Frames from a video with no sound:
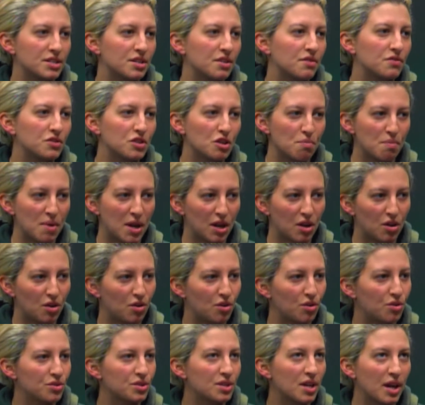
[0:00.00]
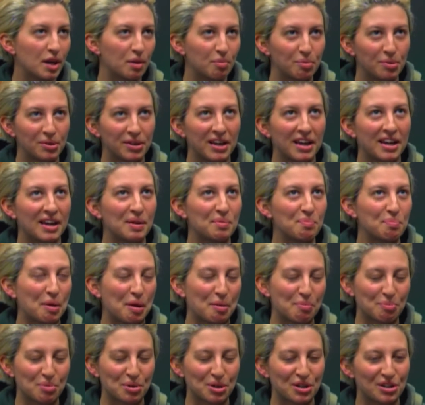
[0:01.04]
of tomatoes, eggplant,
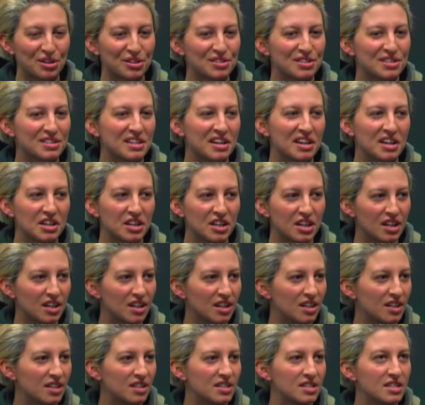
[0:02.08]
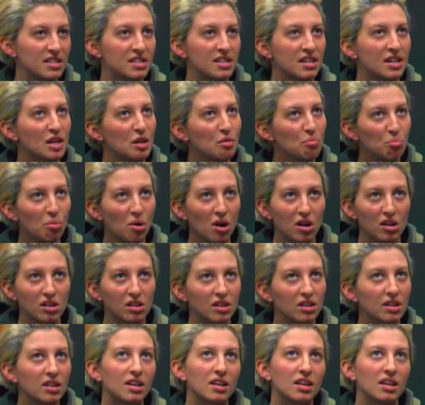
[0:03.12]
peppers, onions,
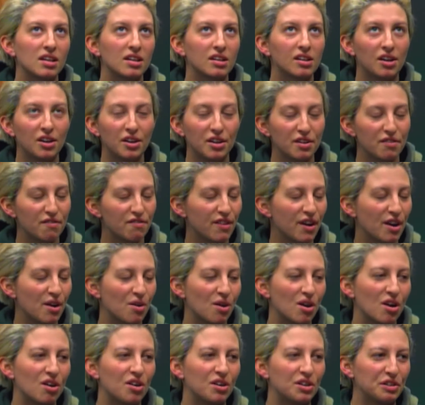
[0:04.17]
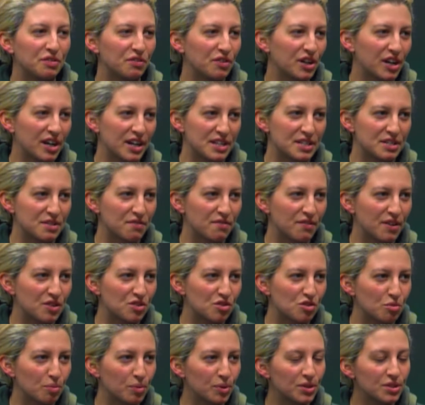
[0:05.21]
broccoli, cauliflower, all different kinds of
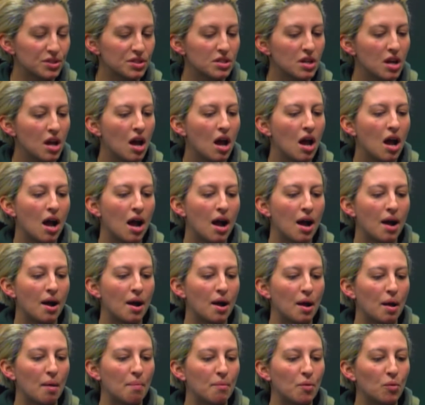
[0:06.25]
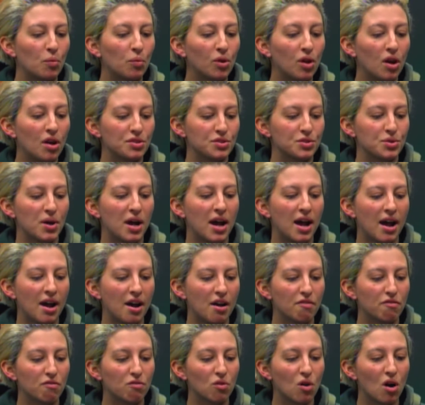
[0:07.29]
vegetables. Um, we'll also
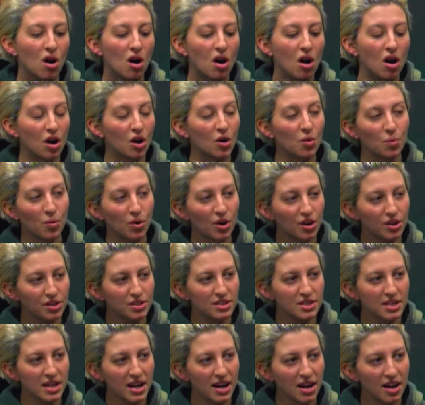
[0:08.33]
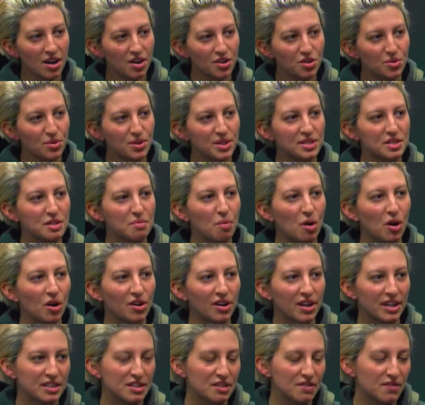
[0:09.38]
have RAW Art Works there doing some art
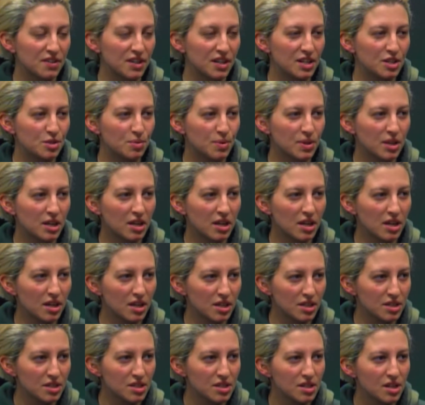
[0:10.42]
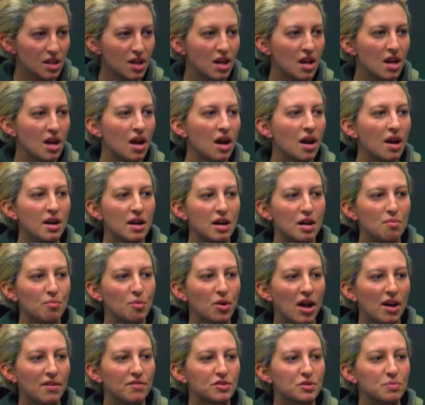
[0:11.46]
activities with kids. Um,
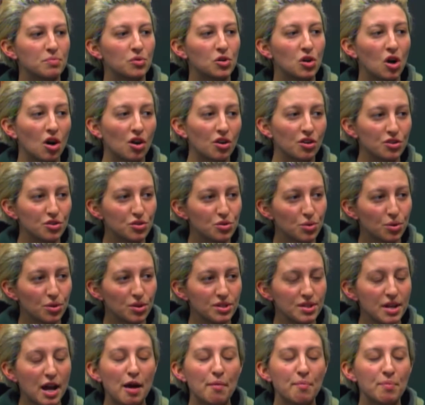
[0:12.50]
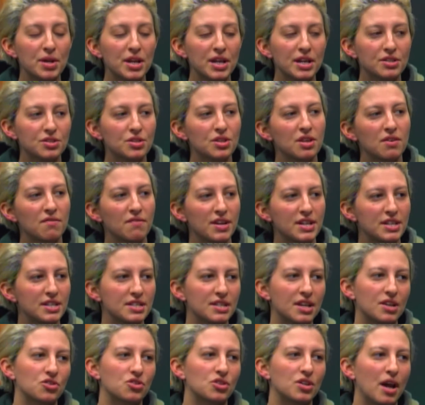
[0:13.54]
we'll have some garden tours happening. So the event is
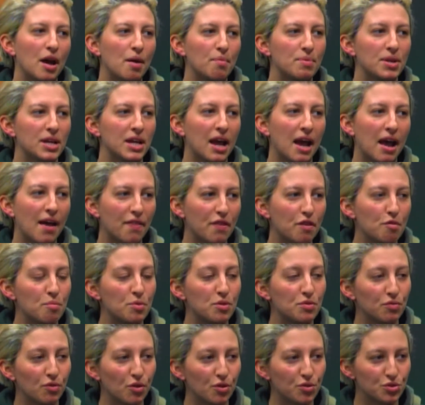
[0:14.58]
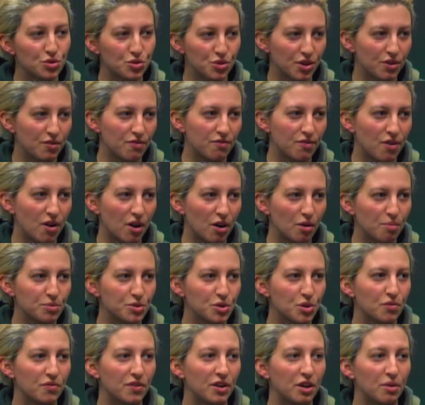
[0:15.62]
actually happening at the Munroe Street Farm.
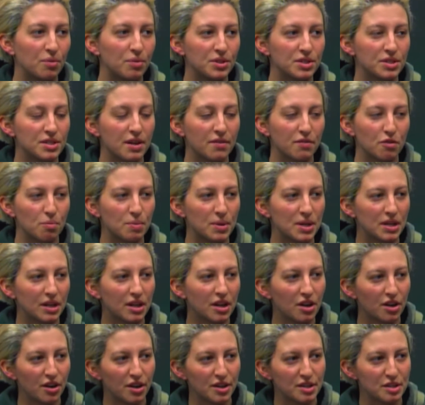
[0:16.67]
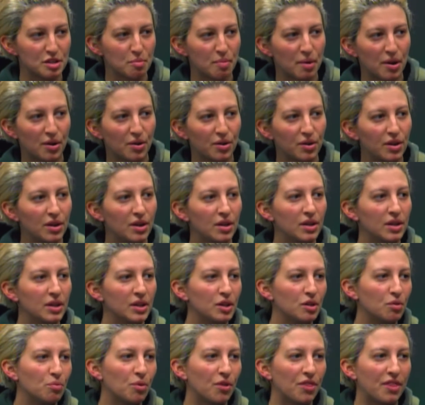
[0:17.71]
So if anyone's ever been curious about
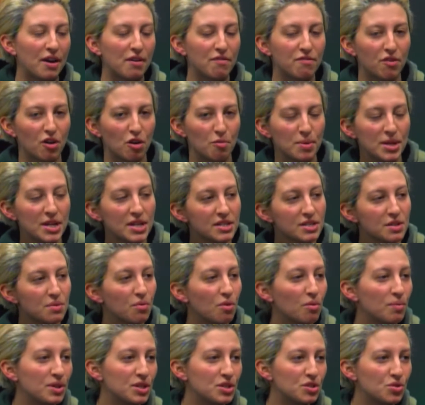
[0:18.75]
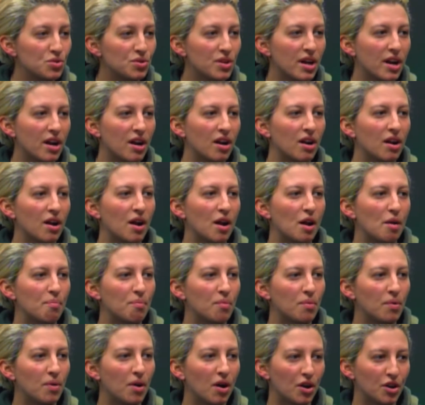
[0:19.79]
what that farm is and what we do there,
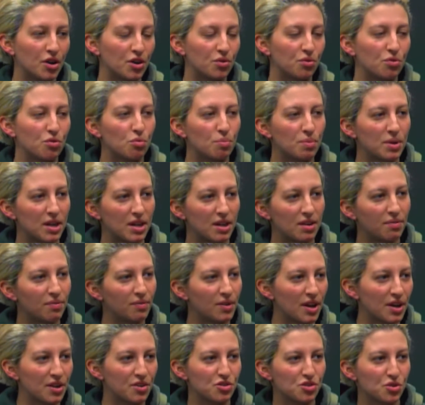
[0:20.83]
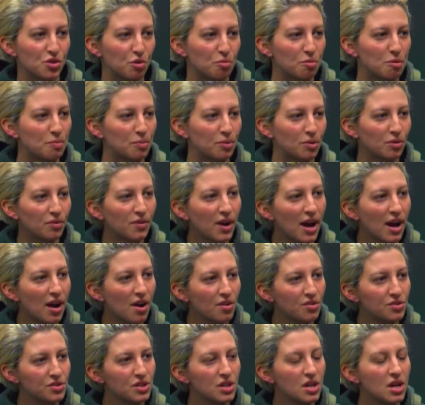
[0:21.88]
um, our youth will be kind of showing people
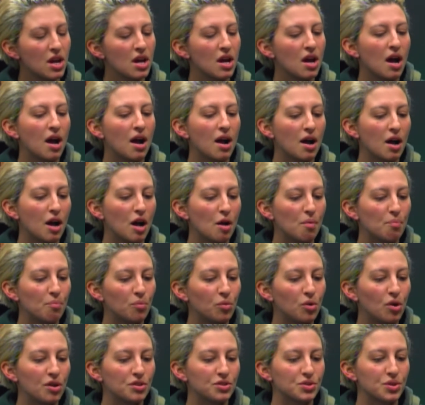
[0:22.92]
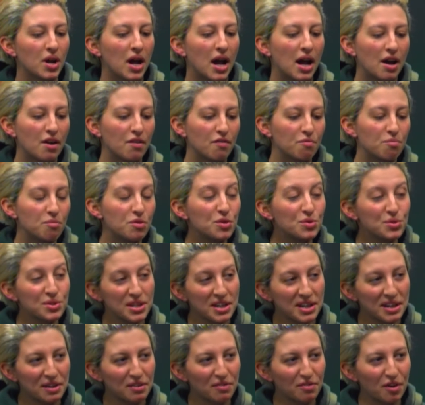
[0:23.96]
around. Um, we'll also have
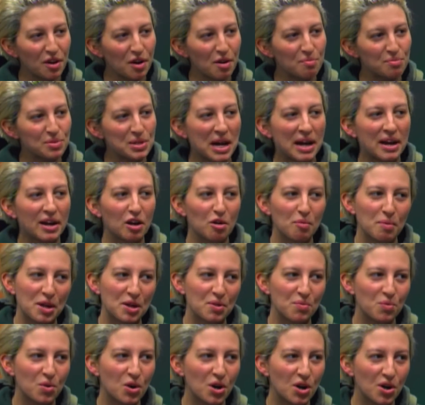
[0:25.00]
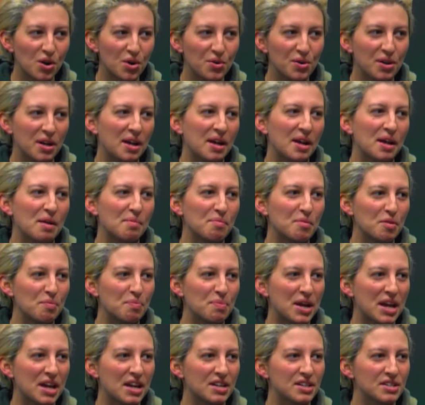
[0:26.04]
music from Tigerman WOAH!, um, a
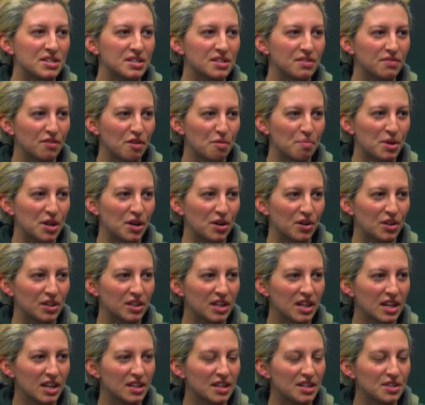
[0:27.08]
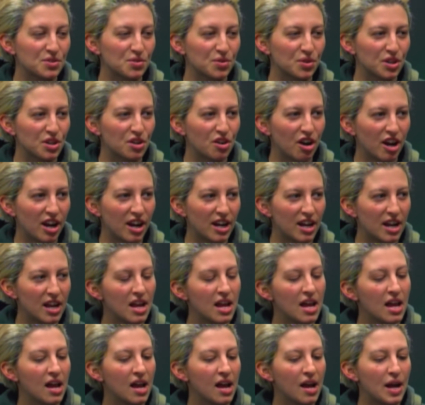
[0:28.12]
band from here in Lynn that's really really great.
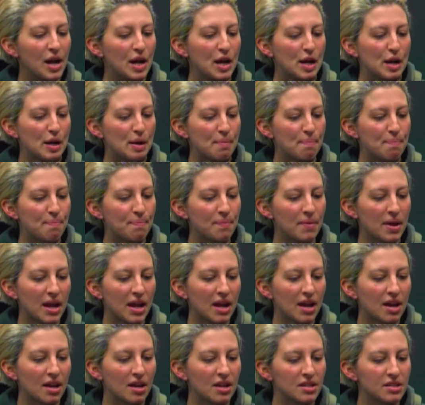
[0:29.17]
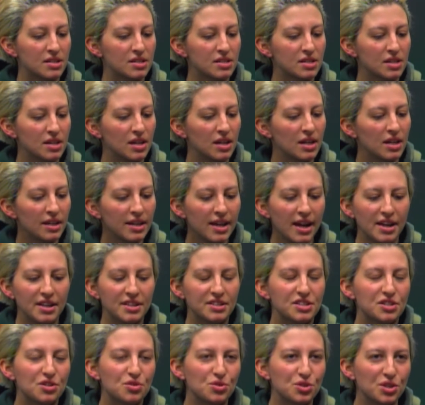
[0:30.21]
Um, and yeah,
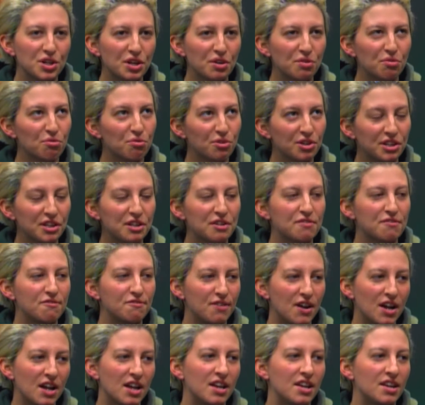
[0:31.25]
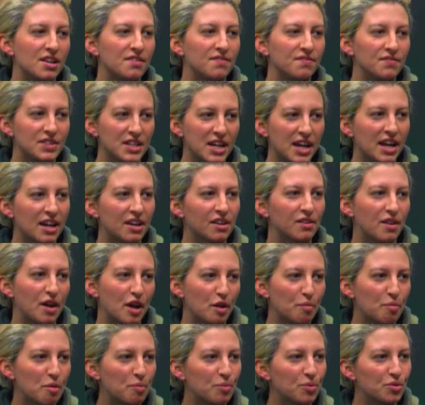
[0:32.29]
it's usually a really fun day. A lot
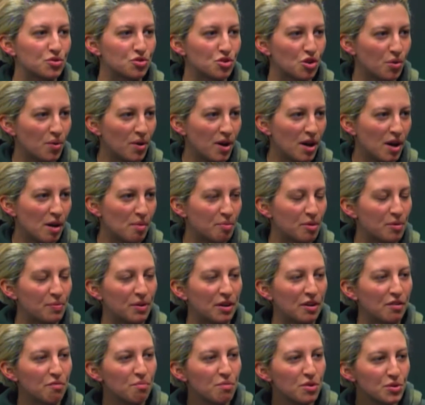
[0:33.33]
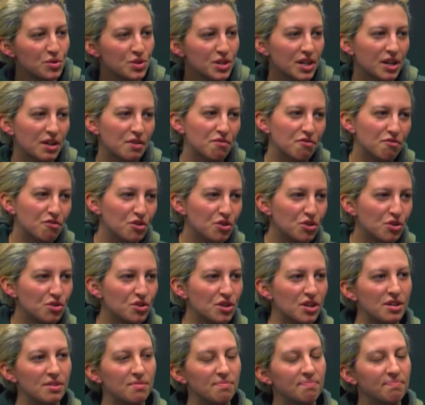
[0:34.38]
of people show up and we have music and food,
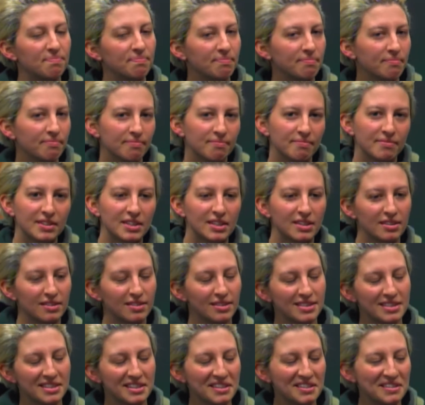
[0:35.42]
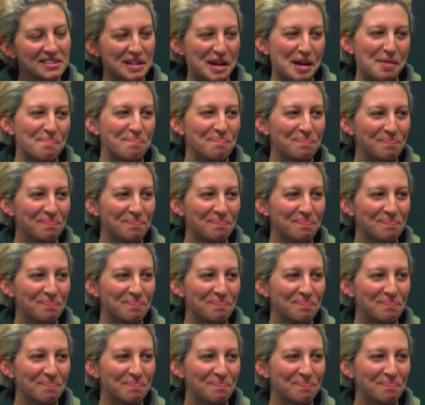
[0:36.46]
and it's a good time.